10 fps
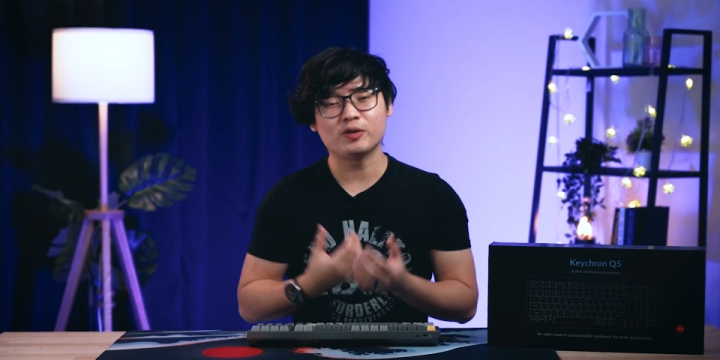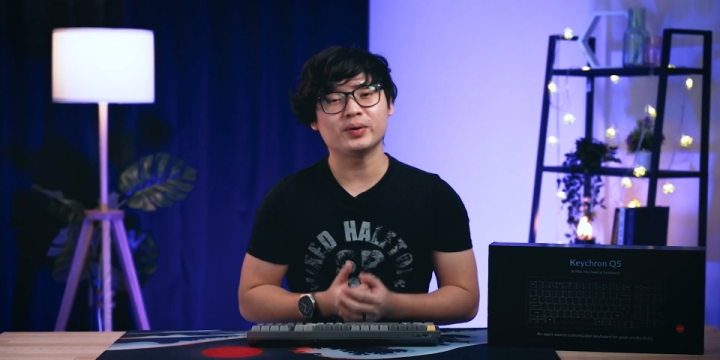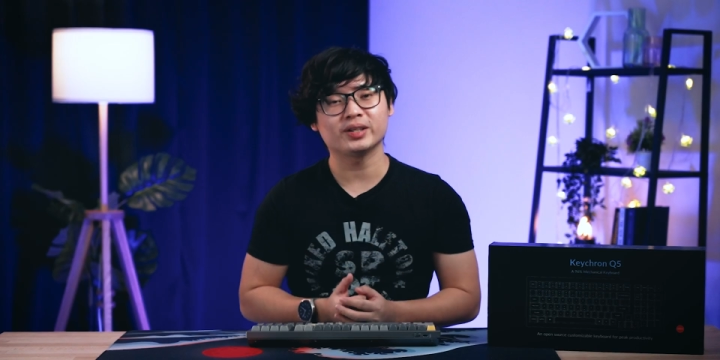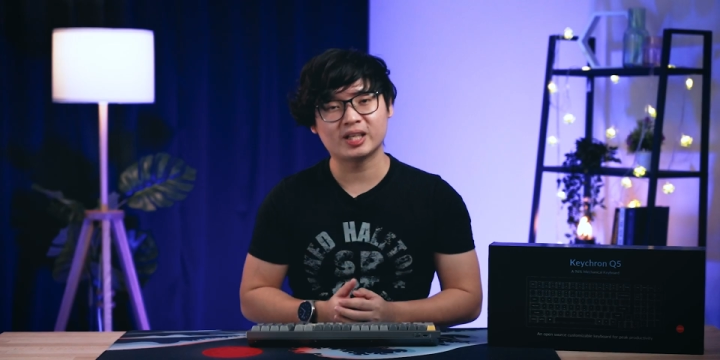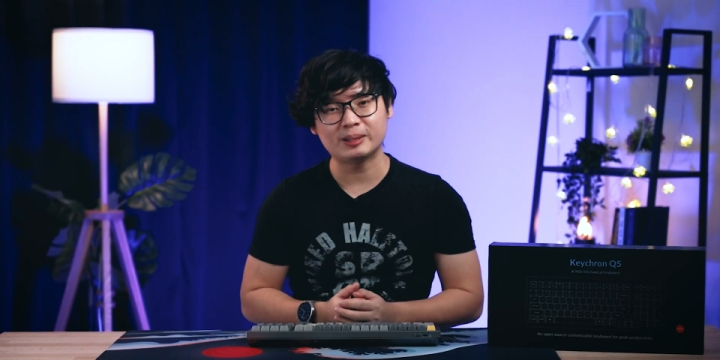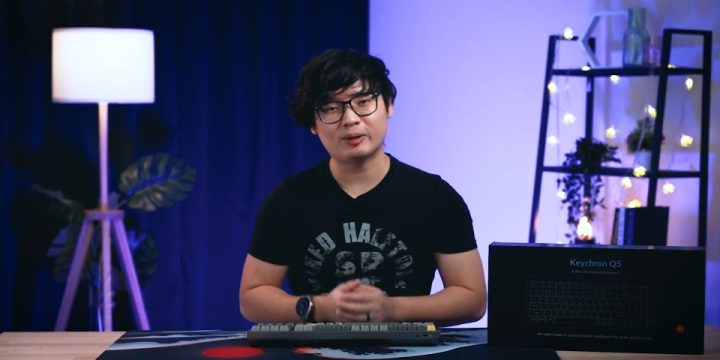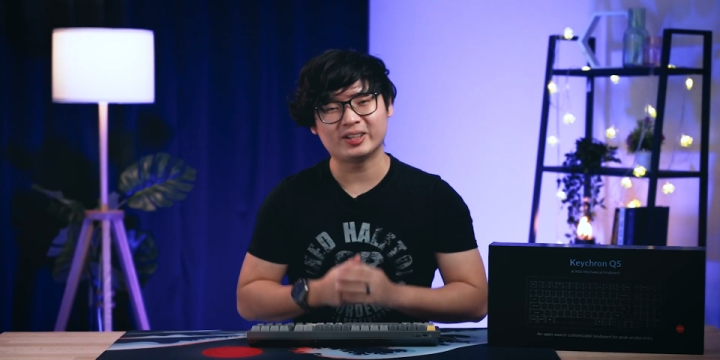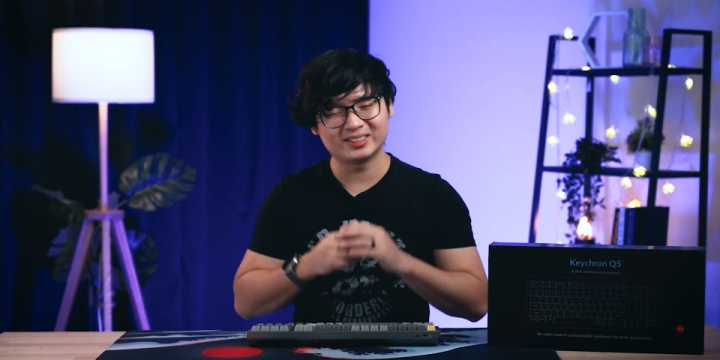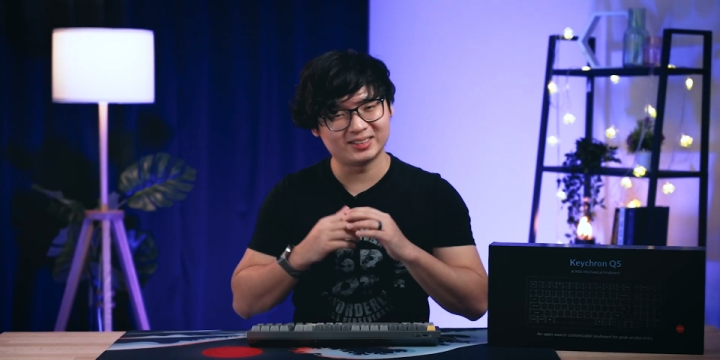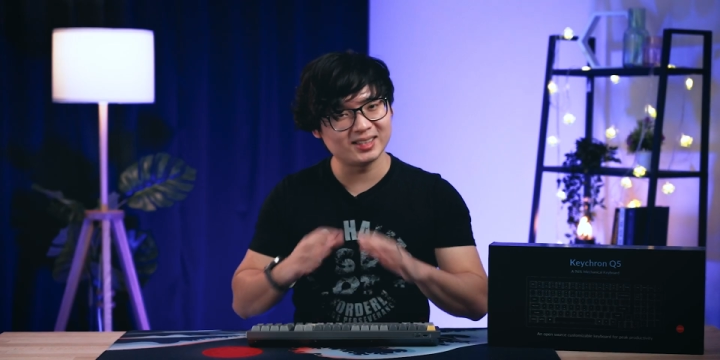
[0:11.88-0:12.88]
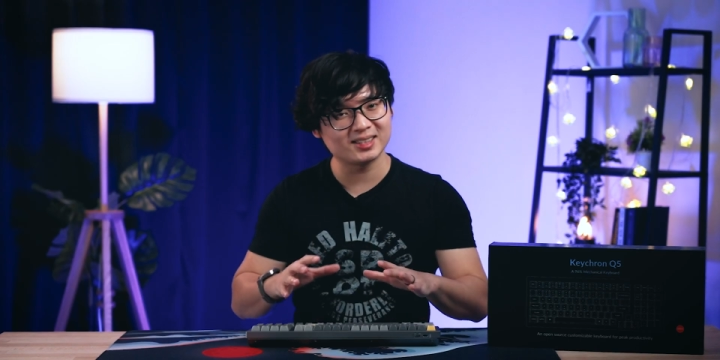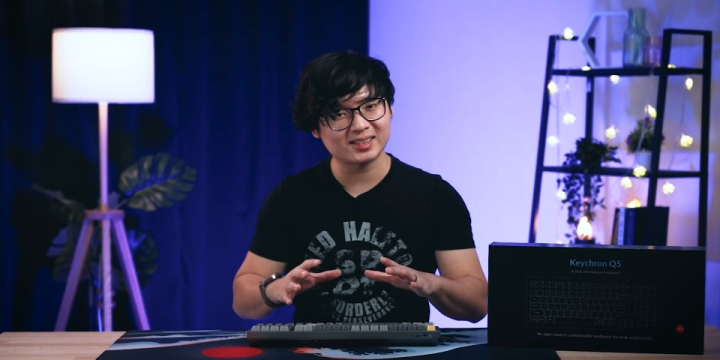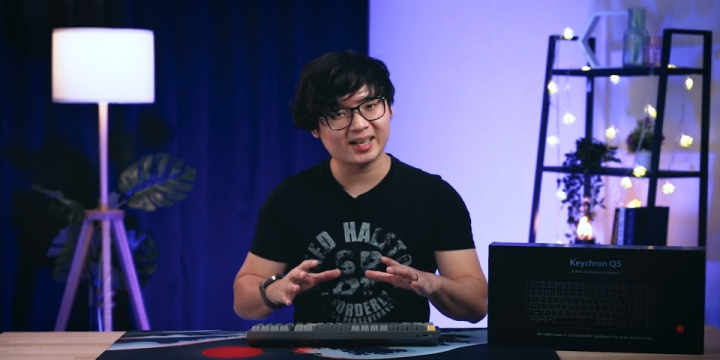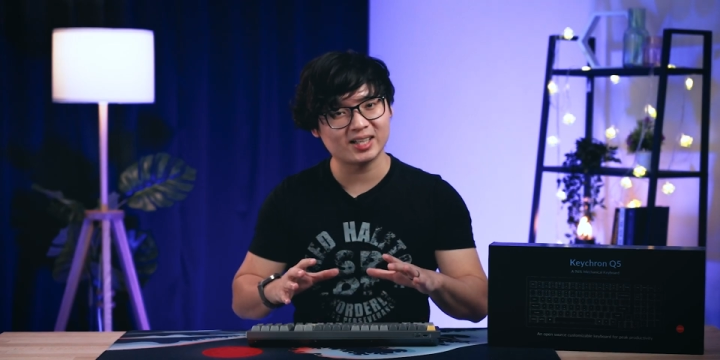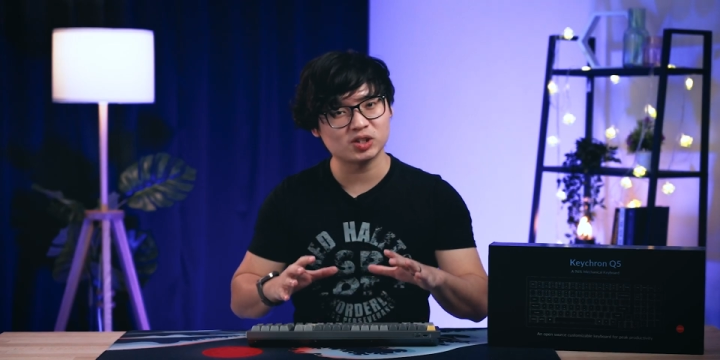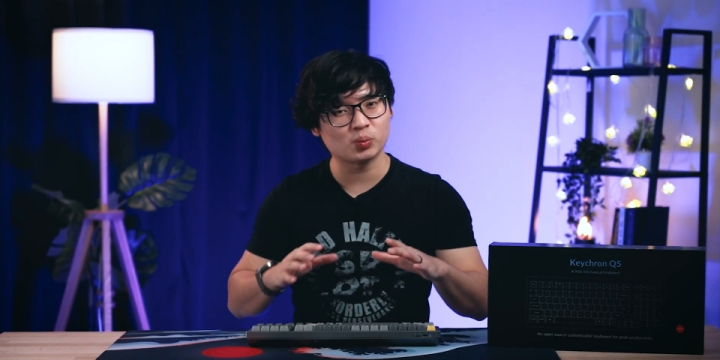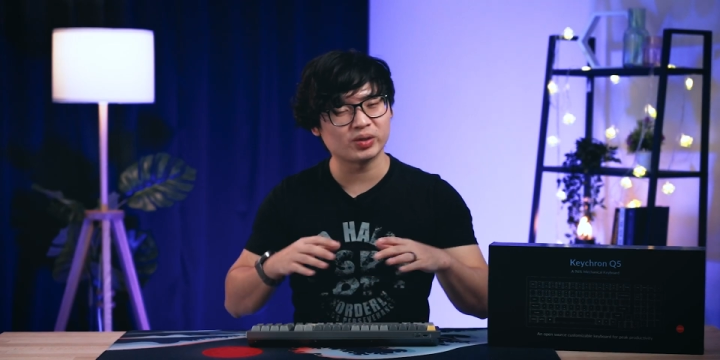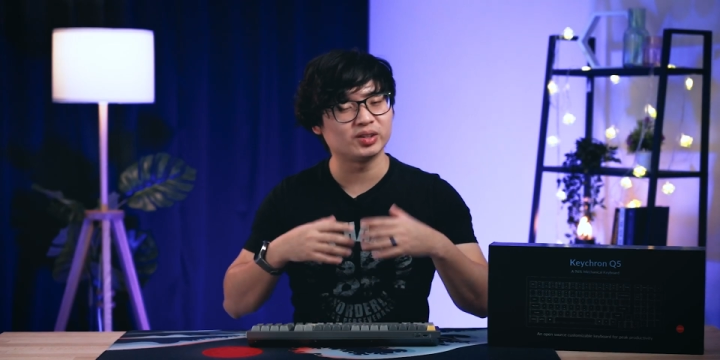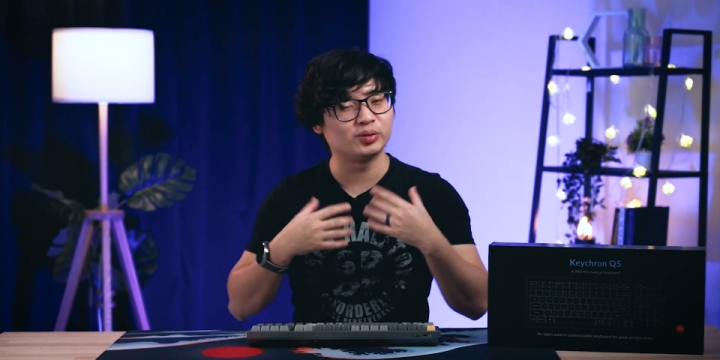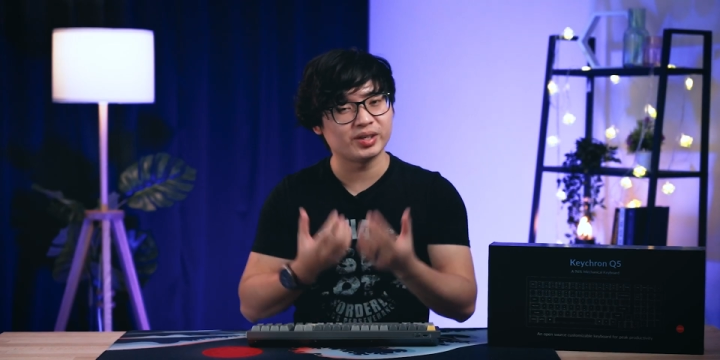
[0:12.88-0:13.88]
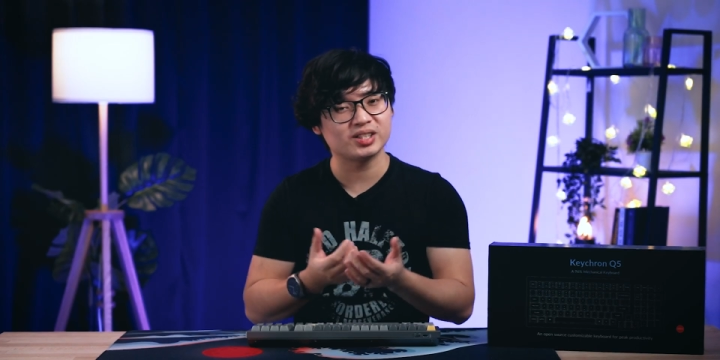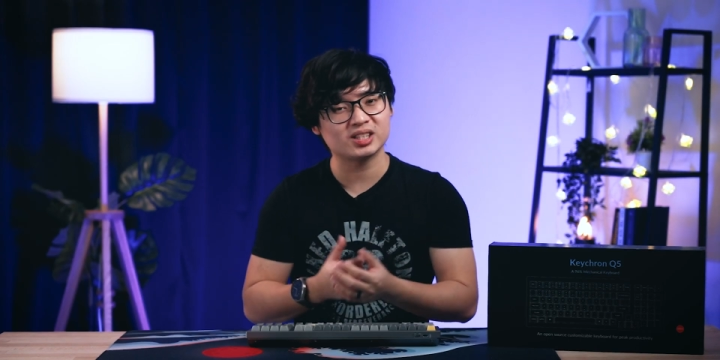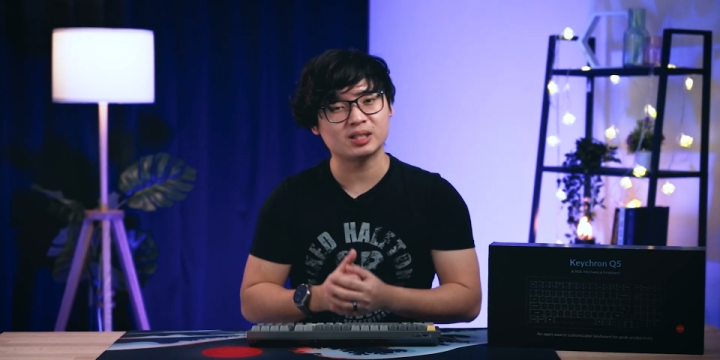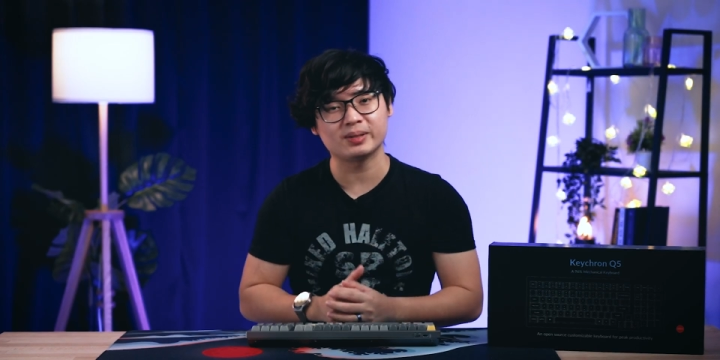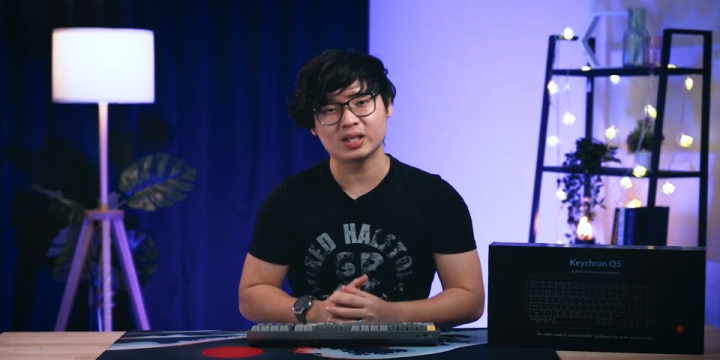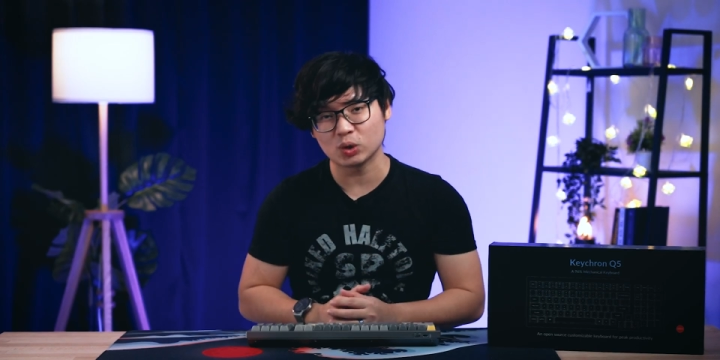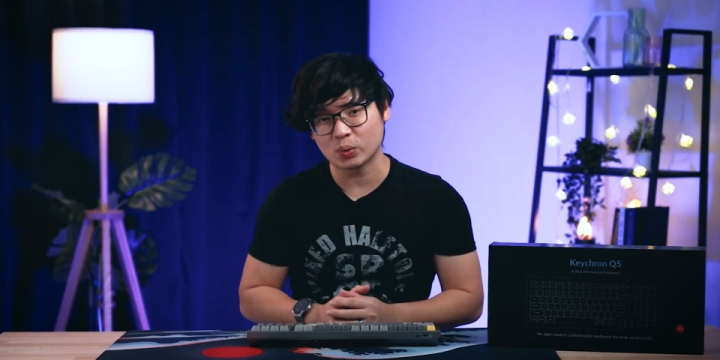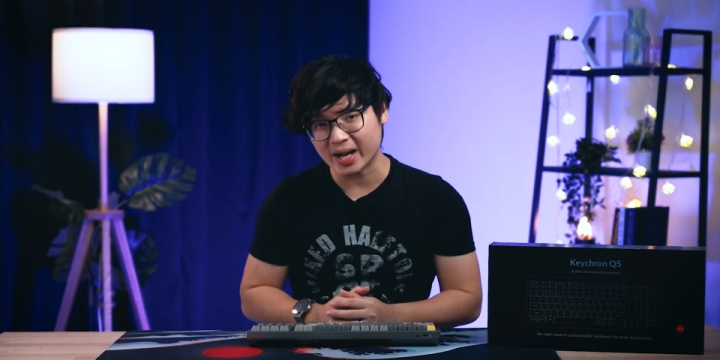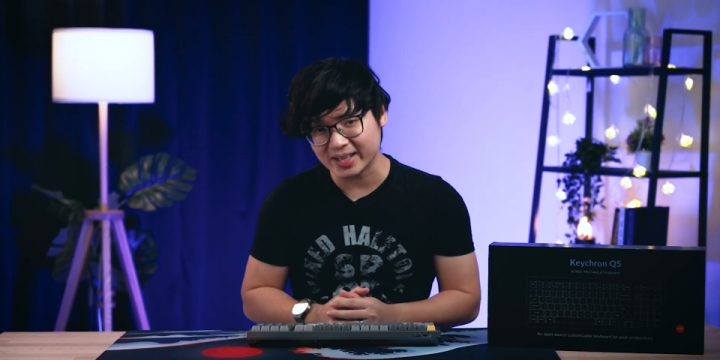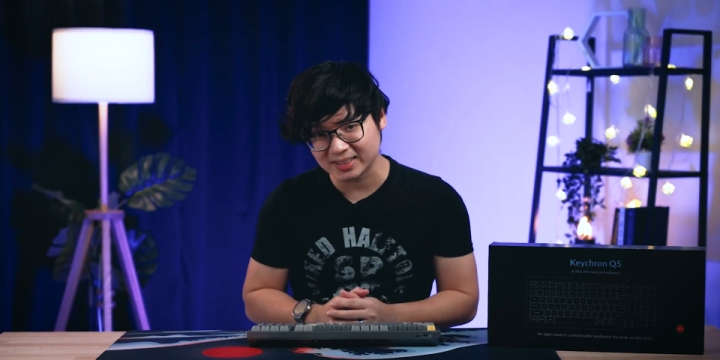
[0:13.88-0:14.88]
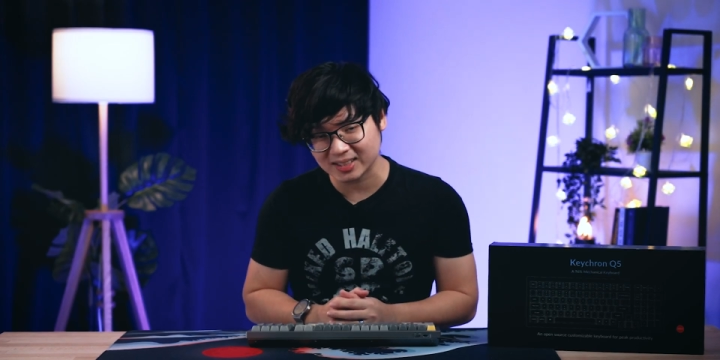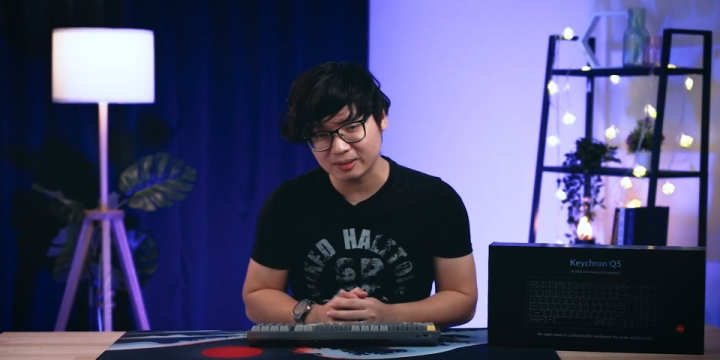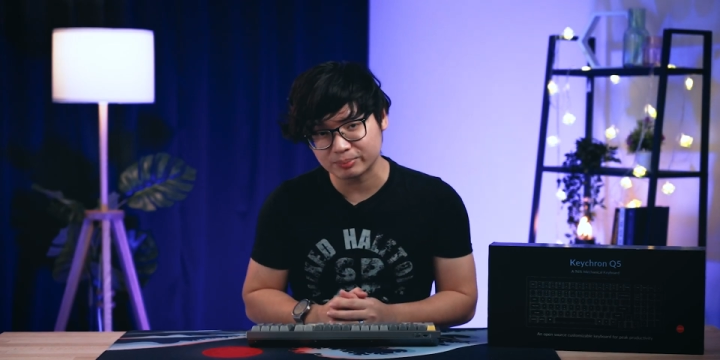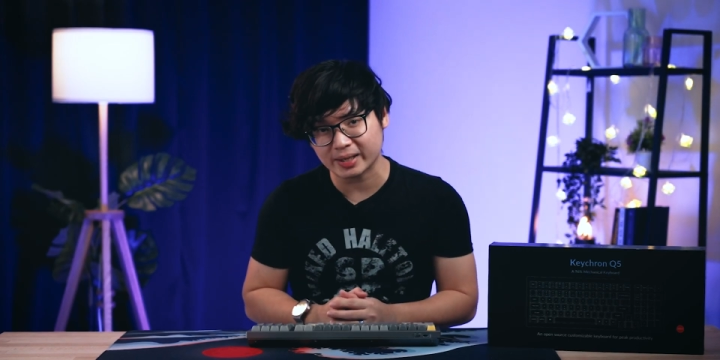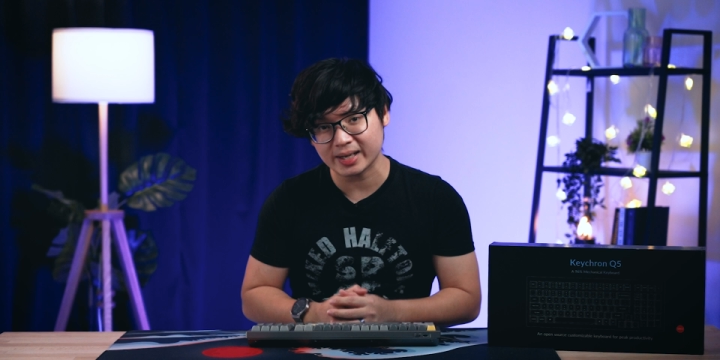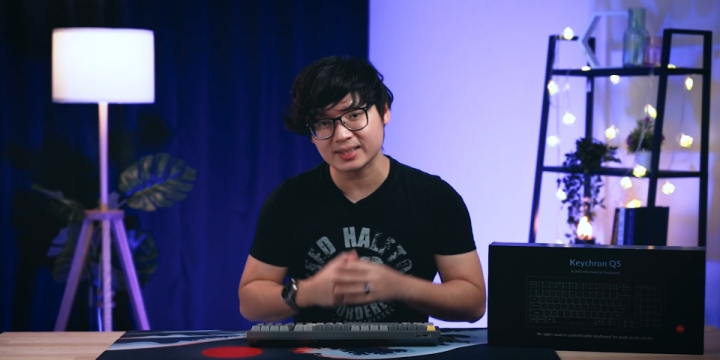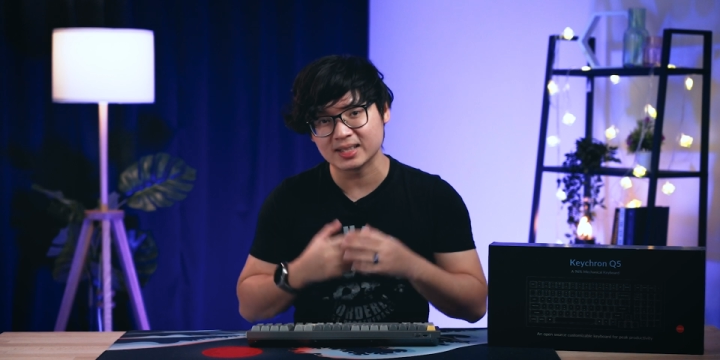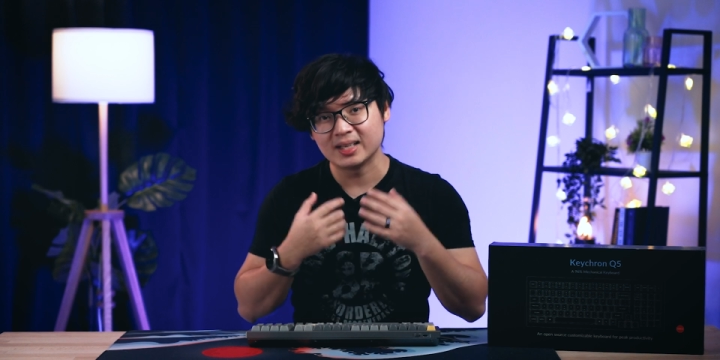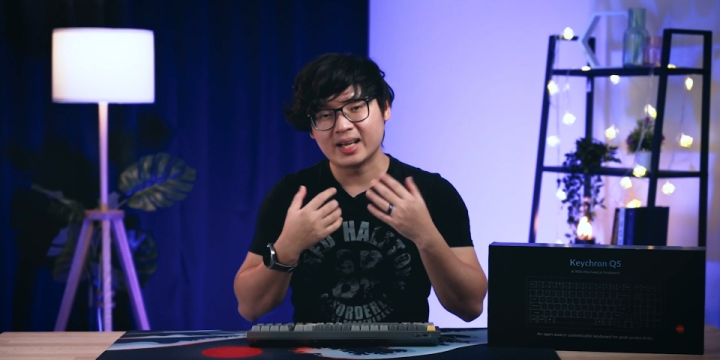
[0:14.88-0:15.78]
you want a keyboard this size with a reasonably low asking price